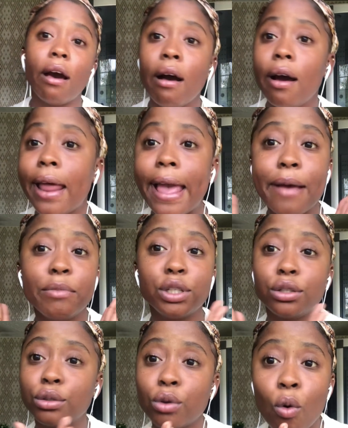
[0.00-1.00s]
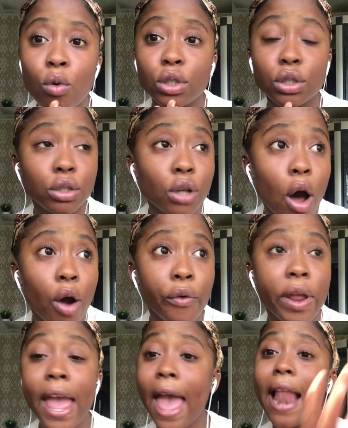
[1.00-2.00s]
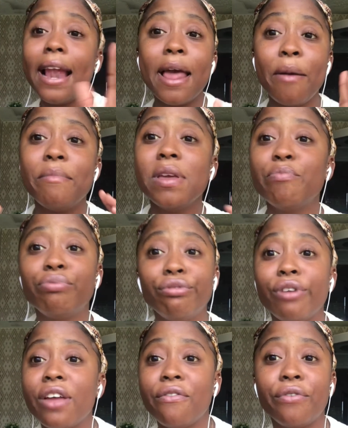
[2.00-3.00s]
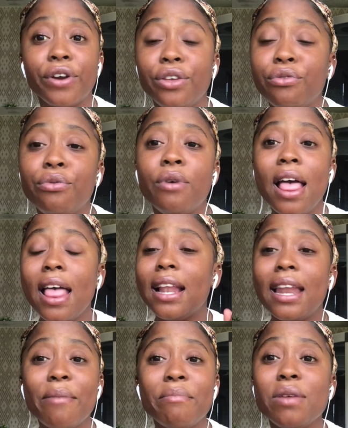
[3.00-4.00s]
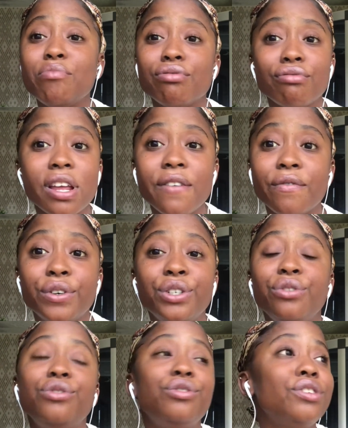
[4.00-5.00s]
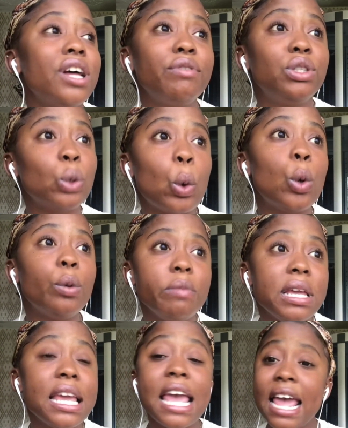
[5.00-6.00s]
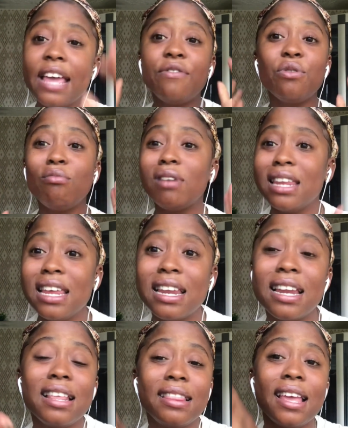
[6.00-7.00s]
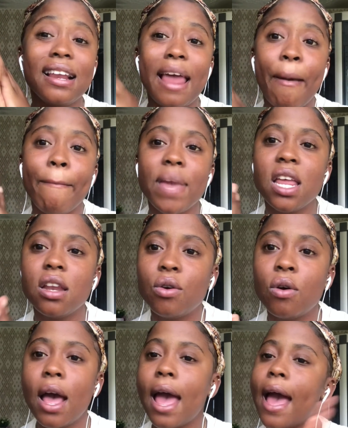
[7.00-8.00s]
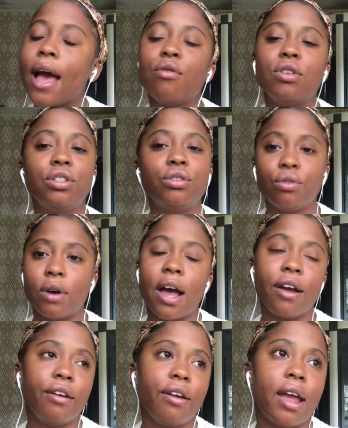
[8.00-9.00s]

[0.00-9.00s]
I am so sorry. Let me pray for you. You should have told me. If you need anything, let me know. I was so angry.